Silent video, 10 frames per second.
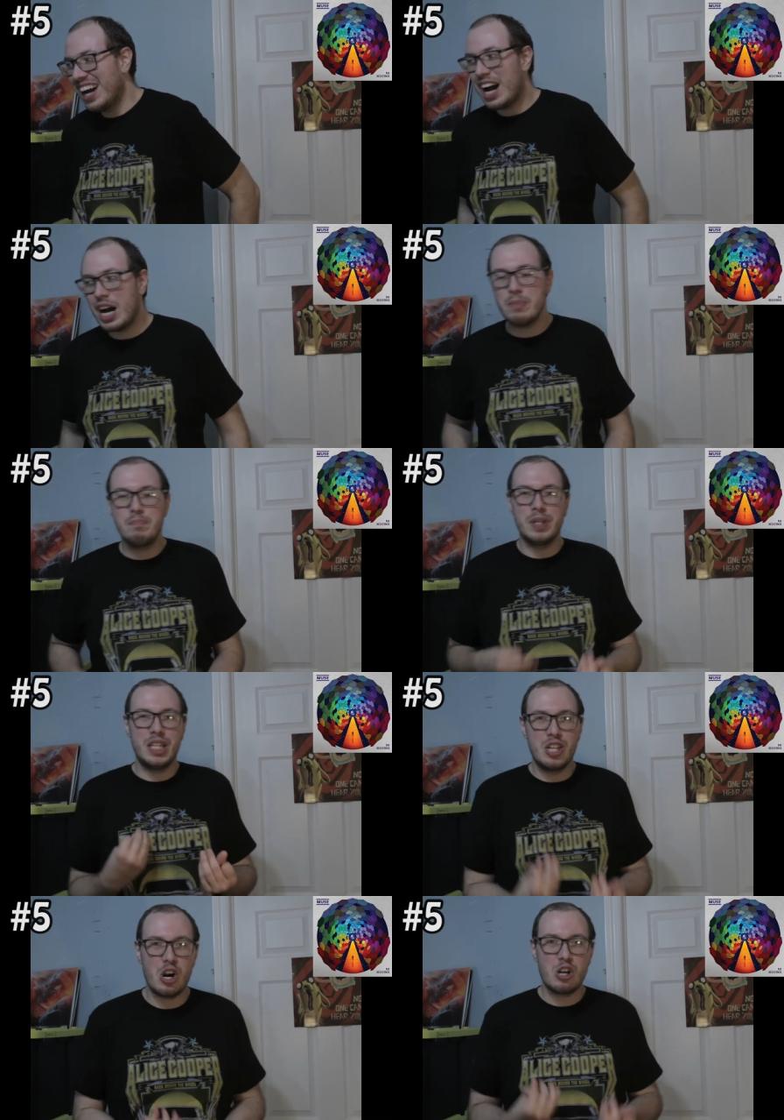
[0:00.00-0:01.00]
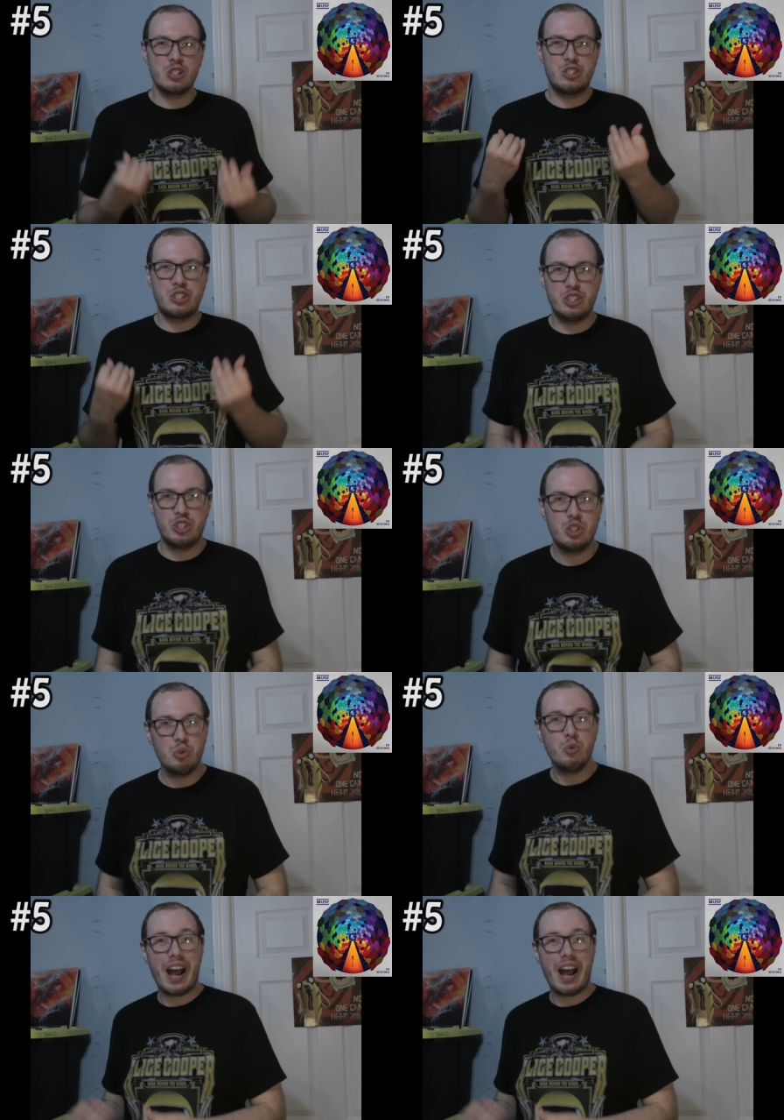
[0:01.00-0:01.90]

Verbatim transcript: I belong to you.